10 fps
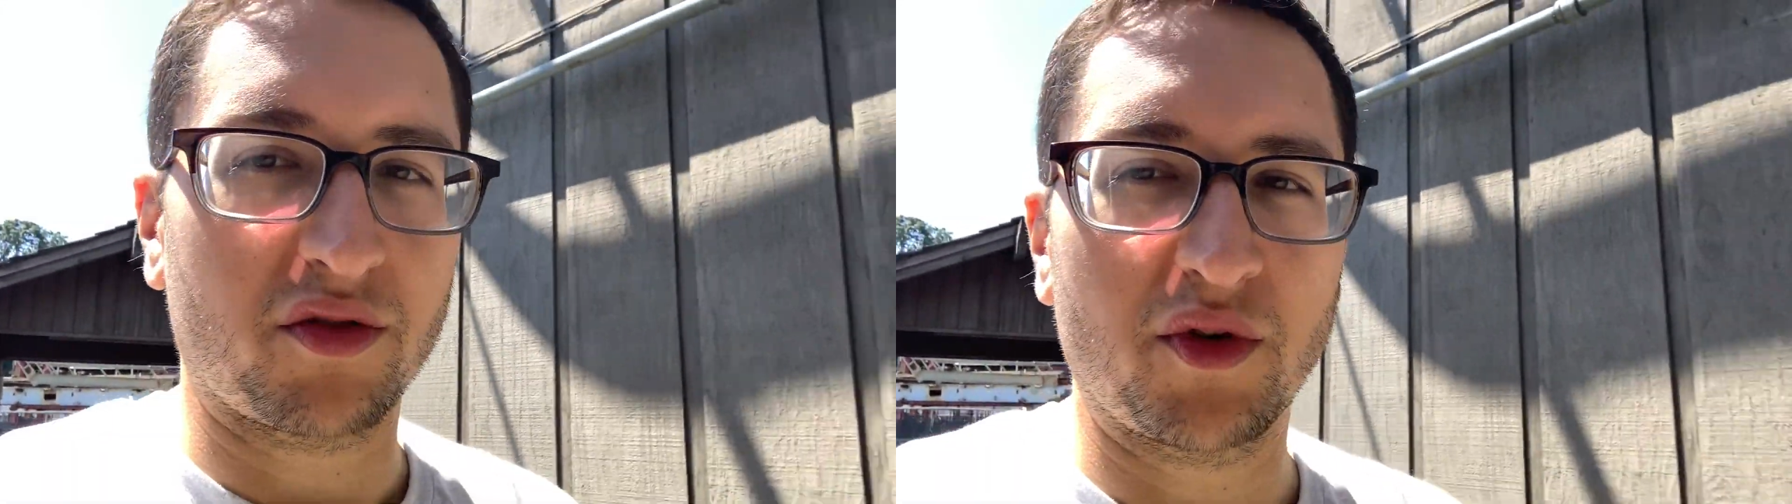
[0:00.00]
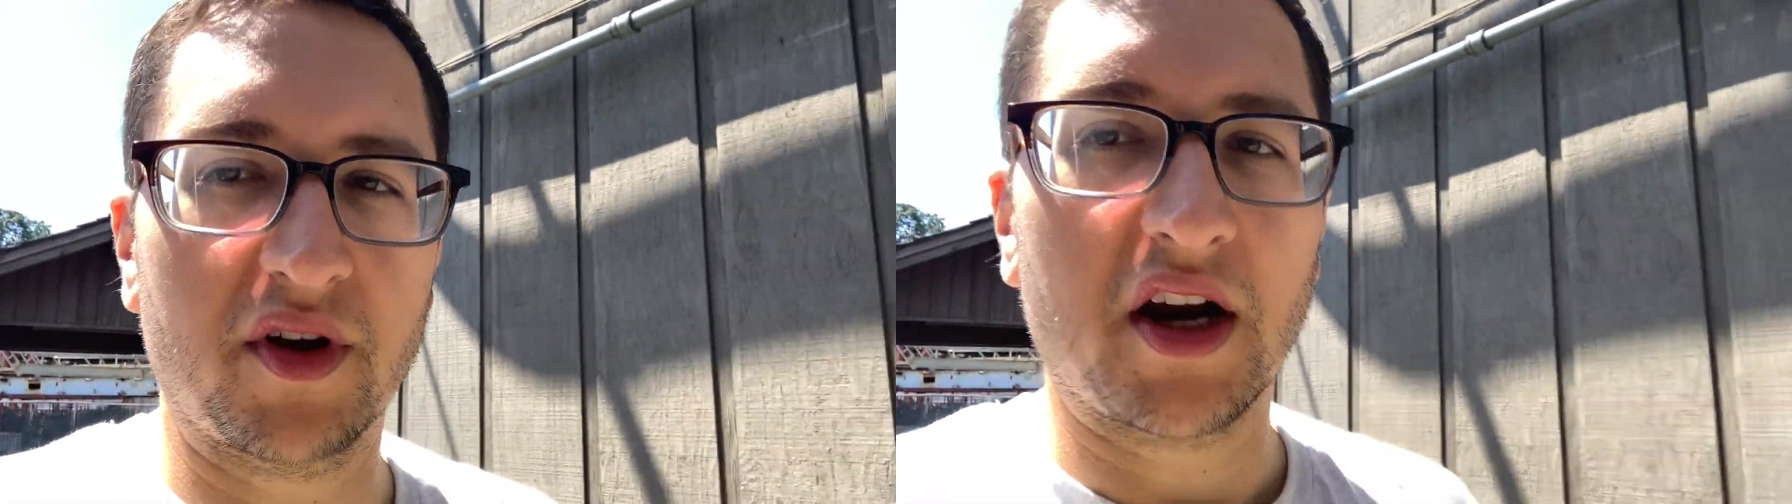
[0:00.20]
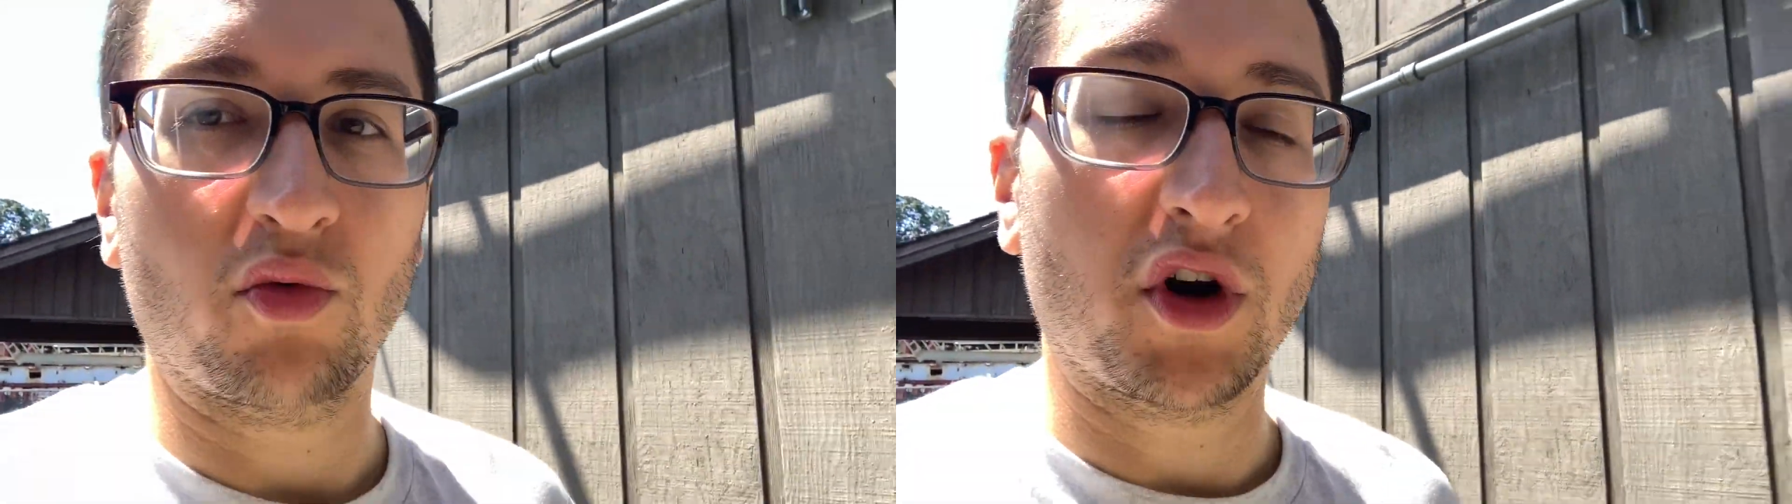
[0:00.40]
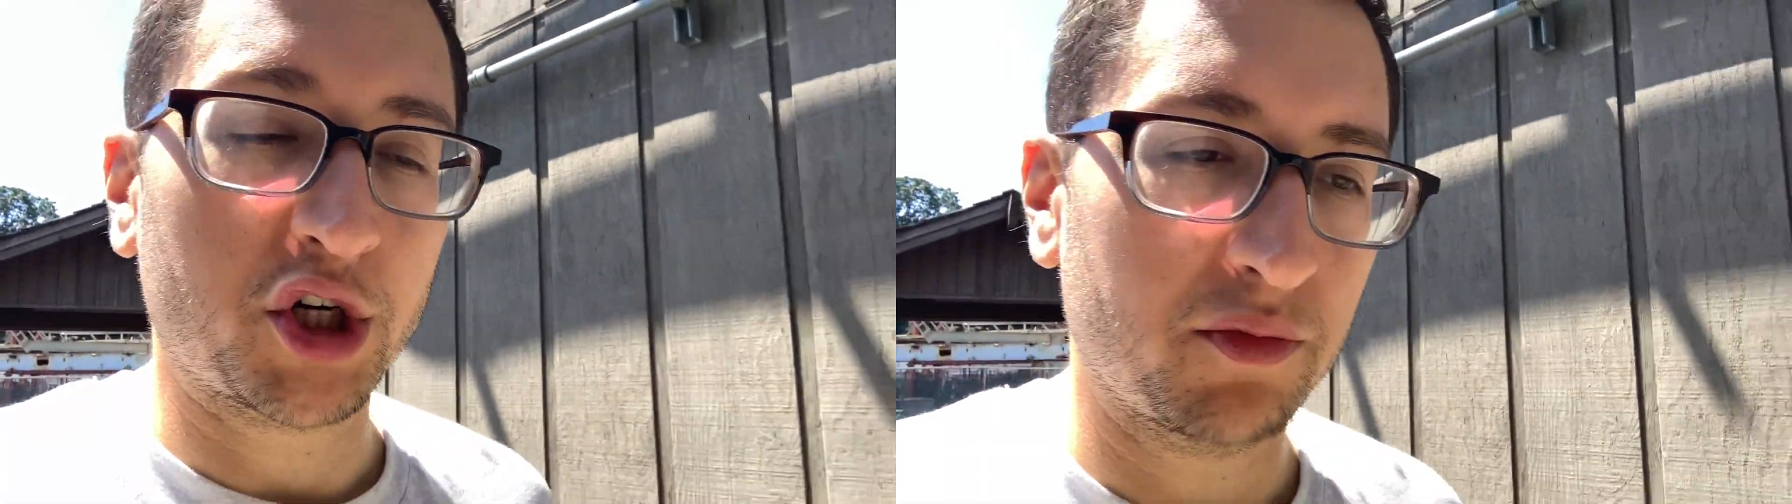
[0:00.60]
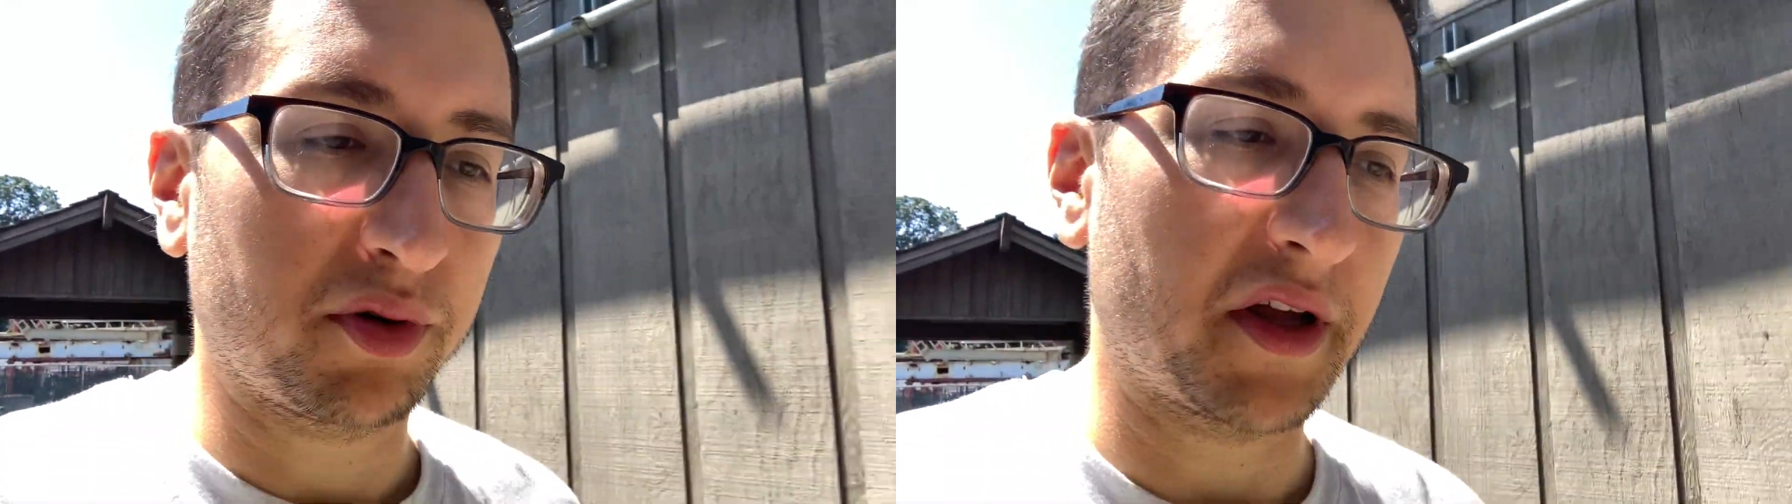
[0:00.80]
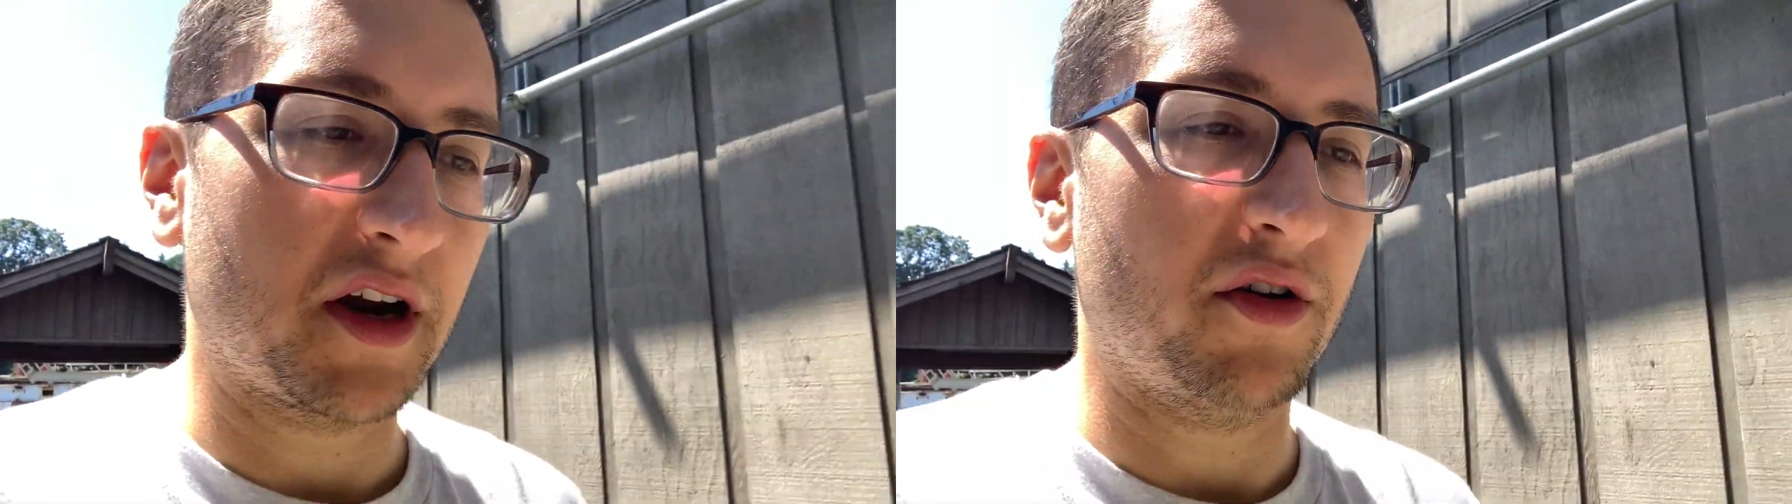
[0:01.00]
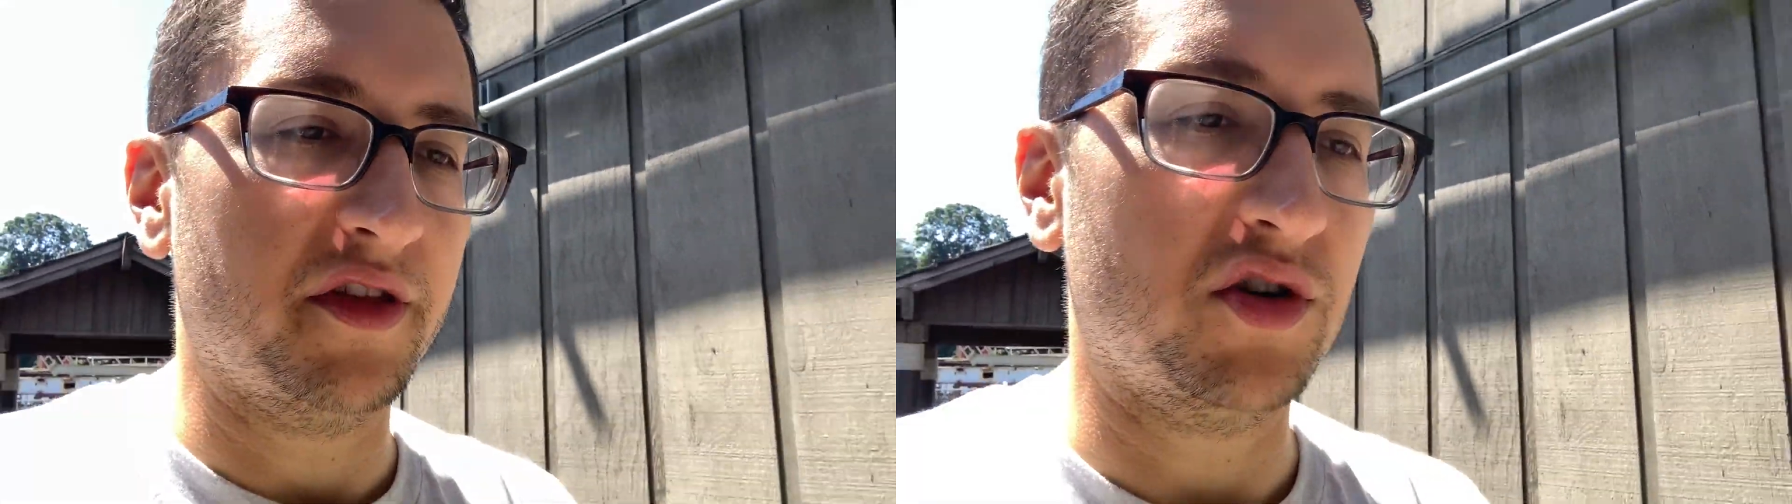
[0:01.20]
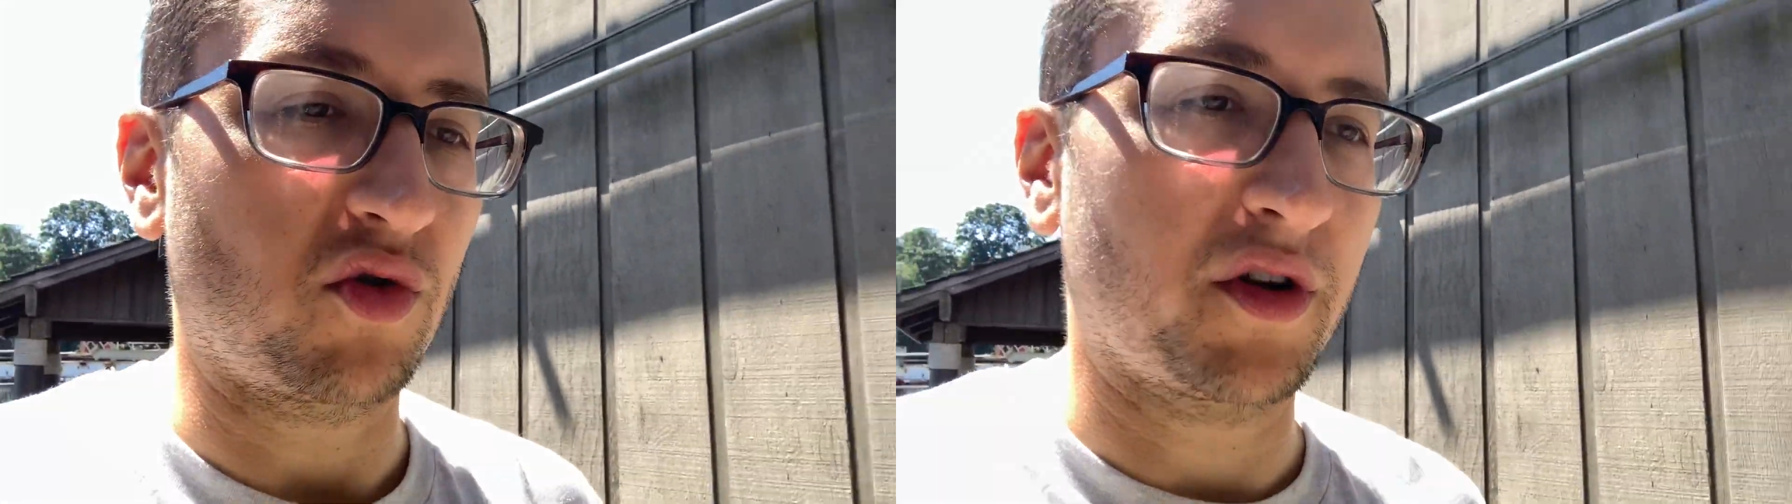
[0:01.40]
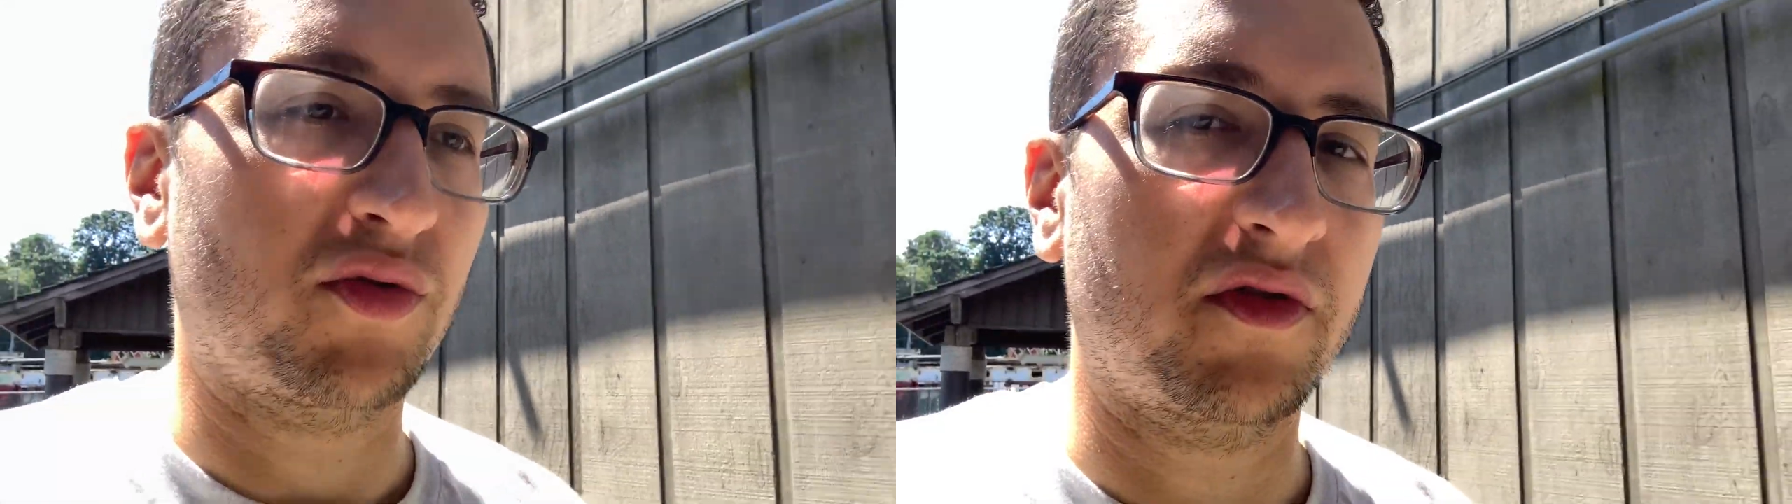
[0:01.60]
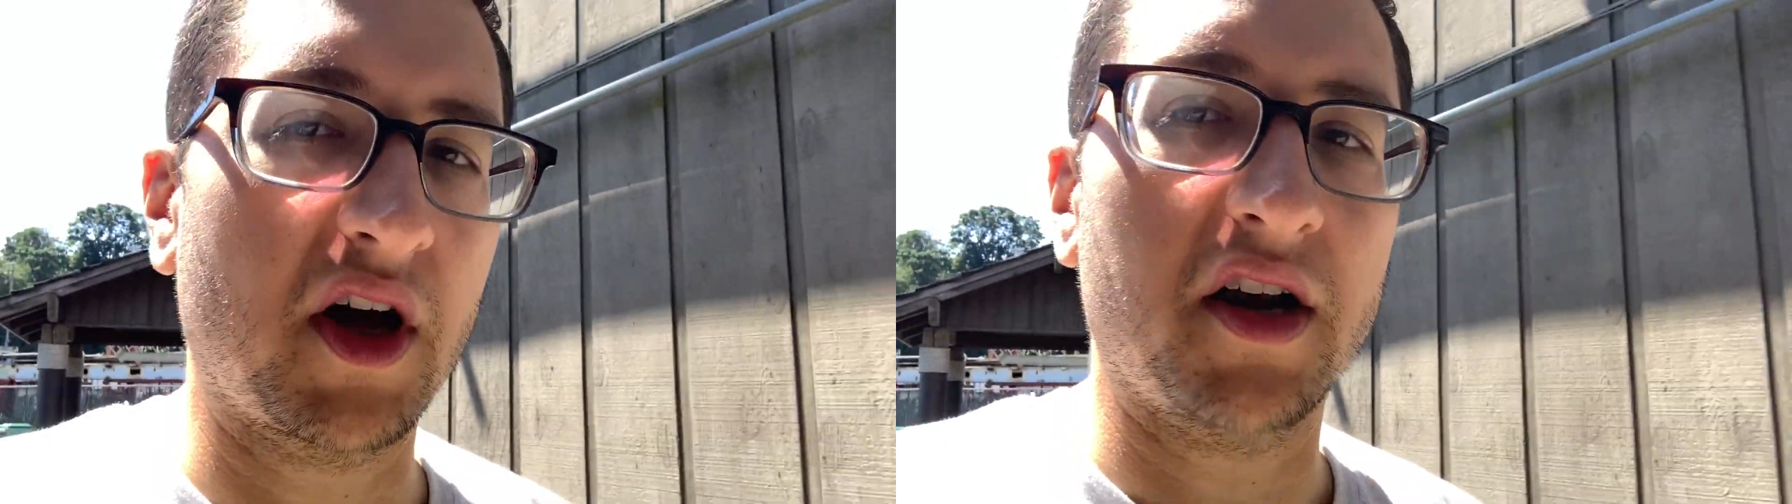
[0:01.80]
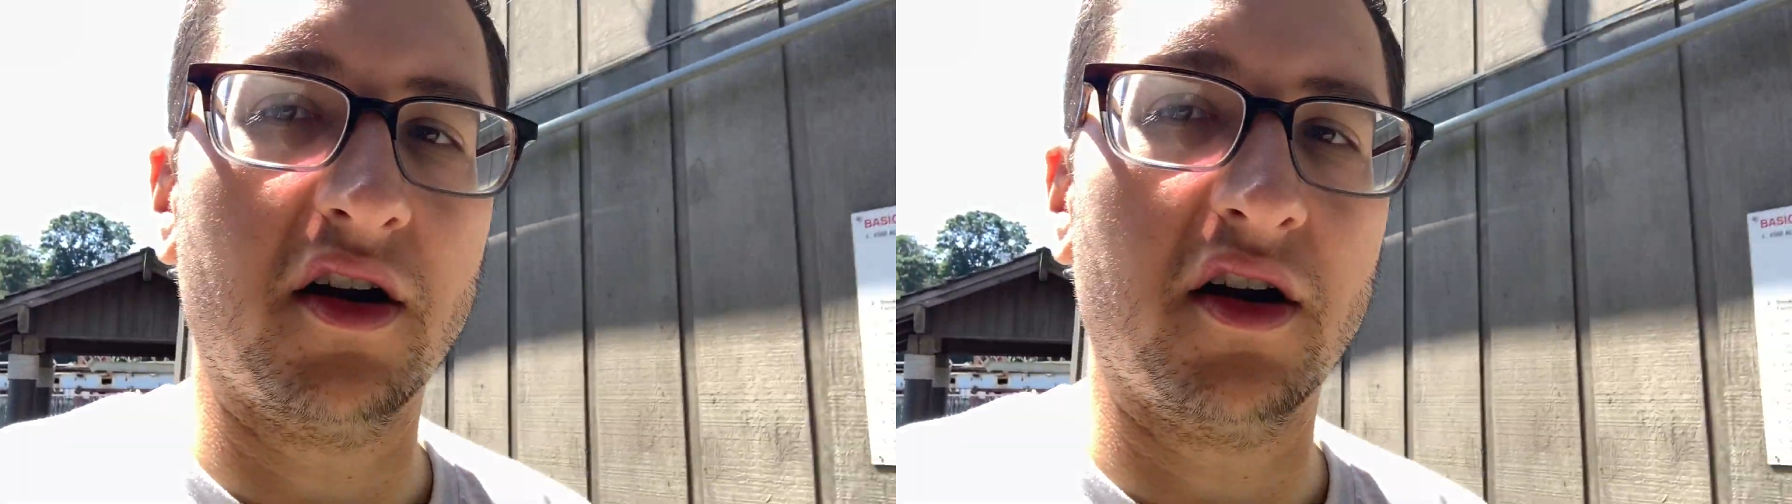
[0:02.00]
we've got a Russian player in the north, we've got an